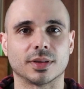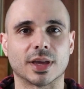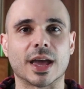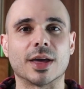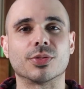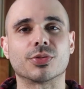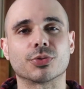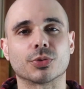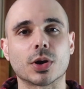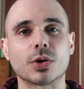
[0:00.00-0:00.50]

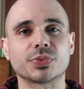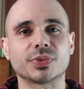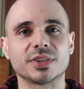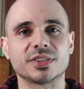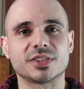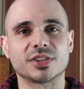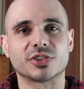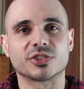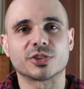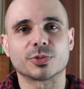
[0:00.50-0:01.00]
And throughout
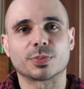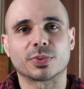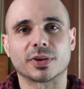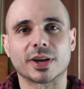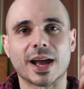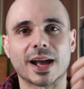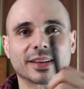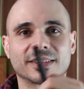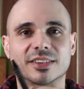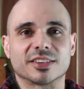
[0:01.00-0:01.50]
these years of
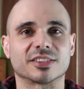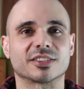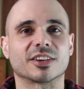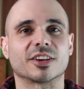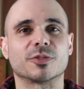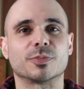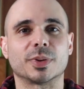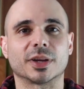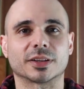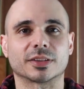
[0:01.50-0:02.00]
practice,
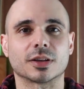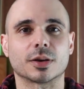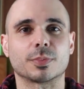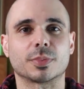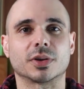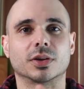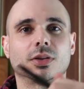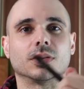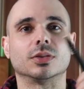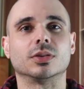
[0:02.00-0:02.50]
I've picked up
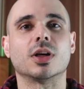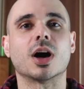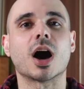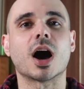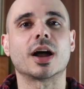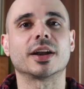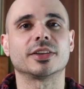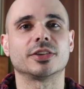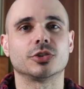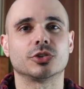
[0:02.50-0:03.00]
on a
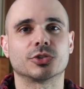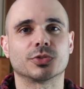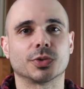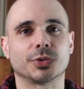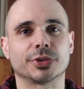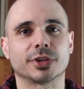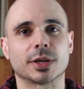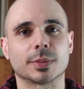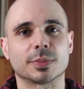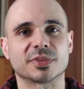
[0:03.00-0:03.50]
lot of useful
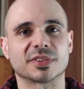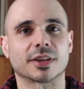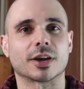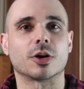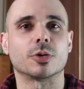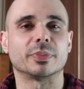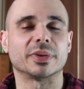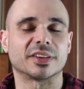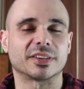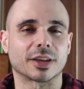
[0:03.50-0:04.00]
tips to
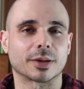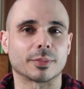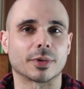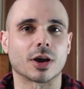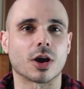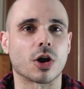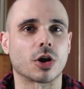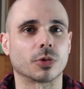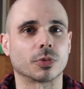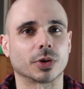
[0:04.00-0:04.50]
help me take my
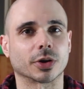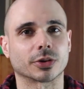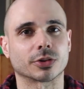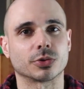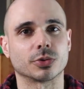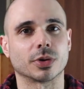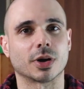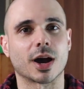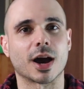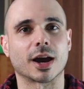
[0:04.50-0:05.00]
artwork
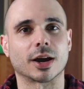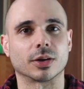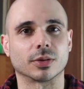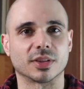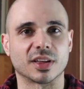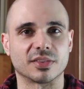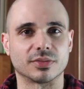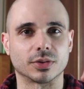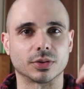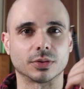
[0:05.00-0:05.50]
to a higher
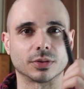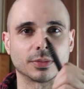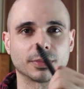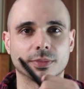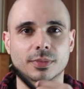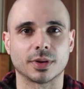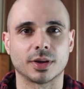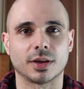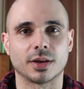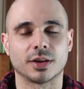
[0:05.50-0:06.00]
level.
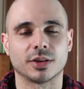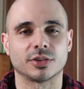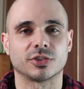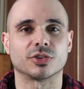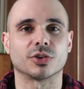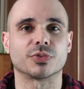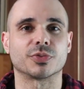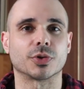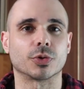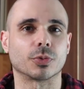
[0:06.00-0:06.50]

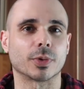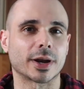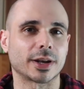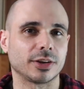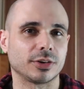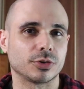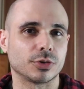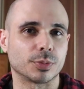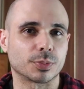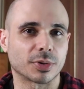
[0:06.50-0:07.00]
So if you're ready
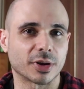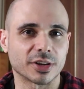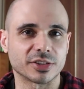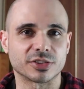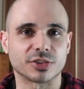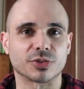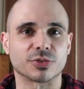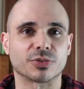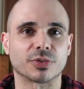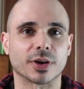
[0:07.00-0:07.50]
to impress
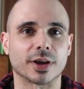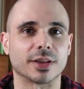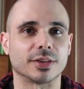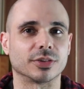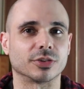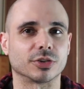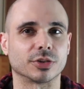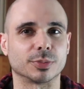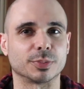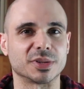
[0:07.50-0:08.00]
your
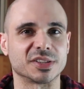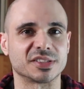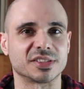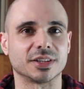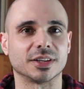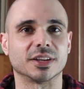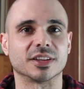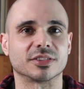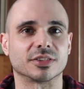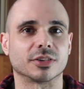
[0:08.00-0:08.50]
friends and be
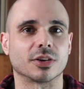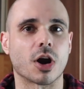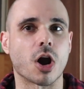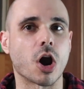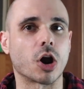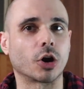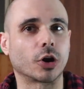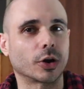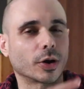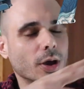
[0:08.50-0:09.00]
seen as an
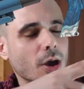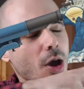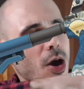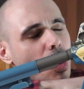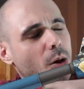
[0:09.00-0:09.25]
art